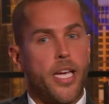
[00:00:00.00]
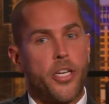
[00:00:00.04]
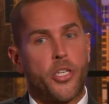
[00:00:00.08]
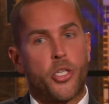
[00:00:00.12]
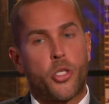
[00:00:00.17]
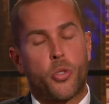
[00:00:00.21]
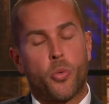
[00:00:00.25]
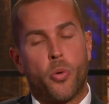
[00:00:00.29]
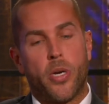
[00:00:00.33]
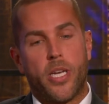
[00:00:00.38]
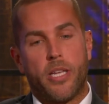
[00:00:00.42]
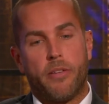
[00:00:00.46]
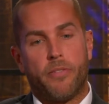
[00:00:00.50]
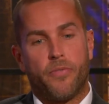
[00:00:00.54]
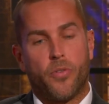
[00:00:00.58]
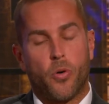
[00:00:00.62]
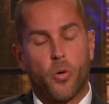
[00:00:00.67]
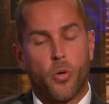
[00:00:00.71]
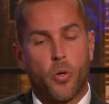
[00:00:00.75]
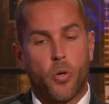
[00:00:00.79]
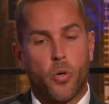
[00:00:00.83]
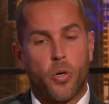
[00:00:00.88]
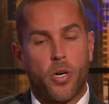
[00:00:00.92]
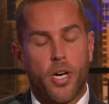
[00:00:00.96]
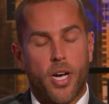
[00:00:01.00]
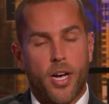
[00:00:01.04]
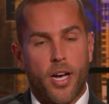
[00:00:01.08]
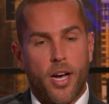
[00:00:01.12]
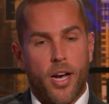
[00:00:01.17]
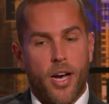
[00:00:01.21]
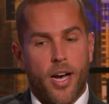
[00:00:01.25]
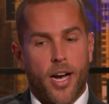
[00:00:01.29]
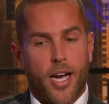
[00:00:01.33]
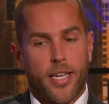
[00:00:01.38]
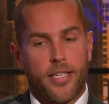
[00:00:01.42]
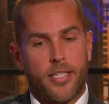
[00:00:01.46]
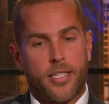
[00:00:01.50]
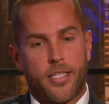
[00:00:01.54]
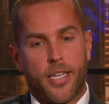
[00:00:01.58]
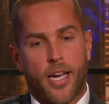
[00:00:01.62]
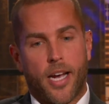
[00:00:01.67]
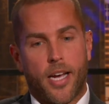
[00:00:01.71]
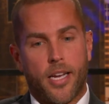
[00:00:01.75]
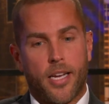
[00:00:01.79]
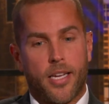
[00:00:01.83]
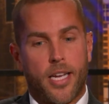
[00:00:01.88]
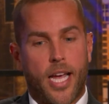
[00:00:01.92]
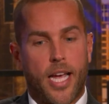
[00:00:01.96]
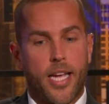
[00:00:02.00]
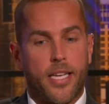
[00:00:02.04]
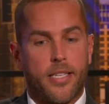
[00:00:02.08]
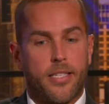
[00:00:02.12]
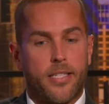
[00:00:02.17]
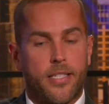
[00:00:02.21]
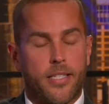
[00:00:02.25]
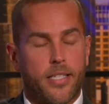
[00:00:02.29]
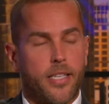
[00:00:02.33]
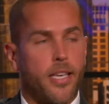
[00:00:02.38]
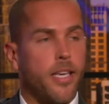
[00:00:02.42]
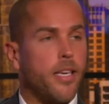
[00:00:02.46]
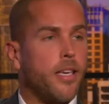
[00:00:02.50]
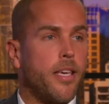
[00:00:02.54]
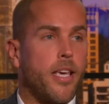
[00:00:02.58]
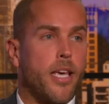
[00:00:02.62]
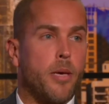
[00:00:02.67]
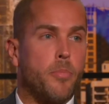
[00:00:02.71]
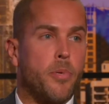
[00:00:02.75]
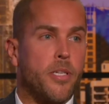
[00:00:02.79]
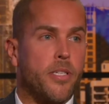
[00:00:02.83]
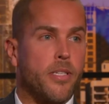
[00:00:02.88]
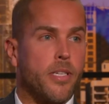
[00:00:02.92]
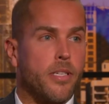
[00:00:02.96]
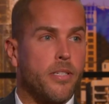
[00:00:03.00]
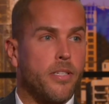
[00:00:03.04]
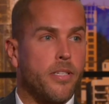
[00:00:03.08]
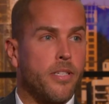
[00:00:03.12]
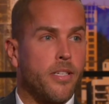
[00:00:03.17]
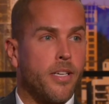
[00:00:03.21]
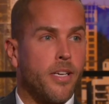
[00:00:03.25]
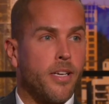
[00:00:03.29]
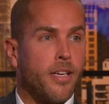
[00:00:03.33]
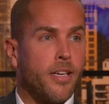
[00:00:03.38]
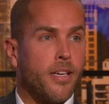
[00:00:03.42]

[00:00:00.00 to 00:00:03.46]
at age 24, I started a skincare business.